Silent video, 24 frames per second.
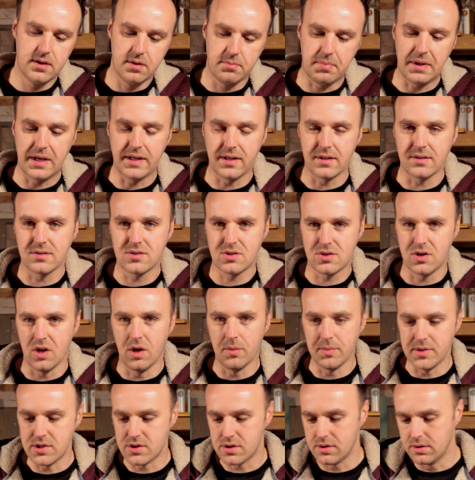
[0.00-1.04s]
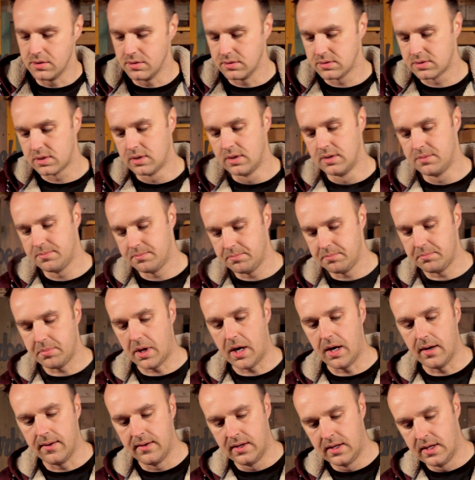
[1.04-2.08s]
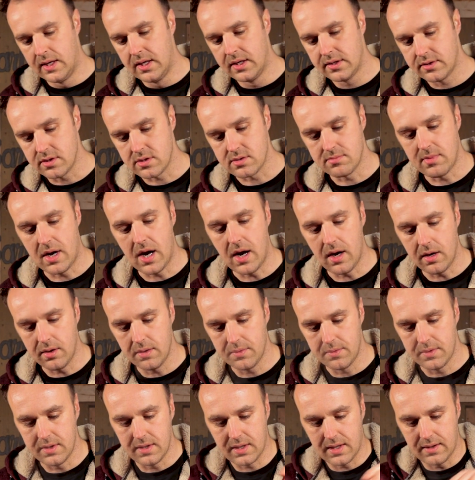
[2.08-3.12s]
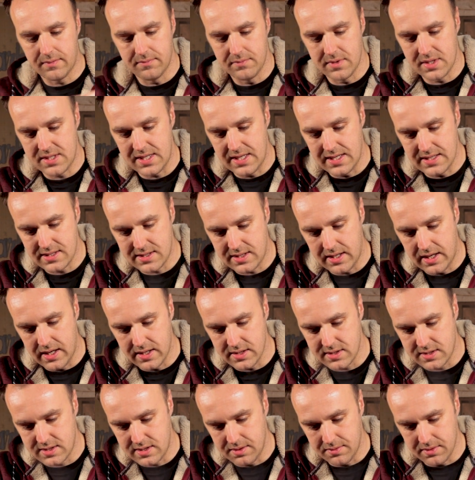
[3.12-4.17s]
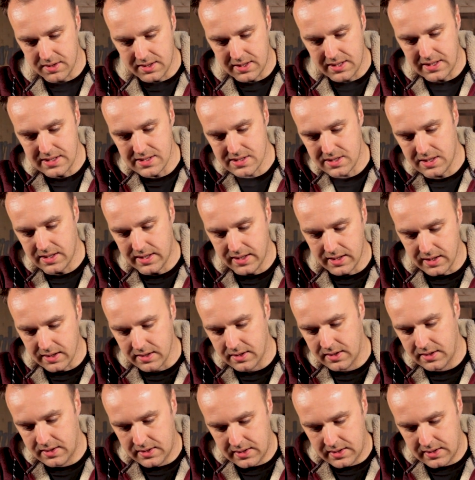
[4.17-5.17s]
A bit like sloppy joes, but doesn't matter. We need to give them the taste test, see what they taste like.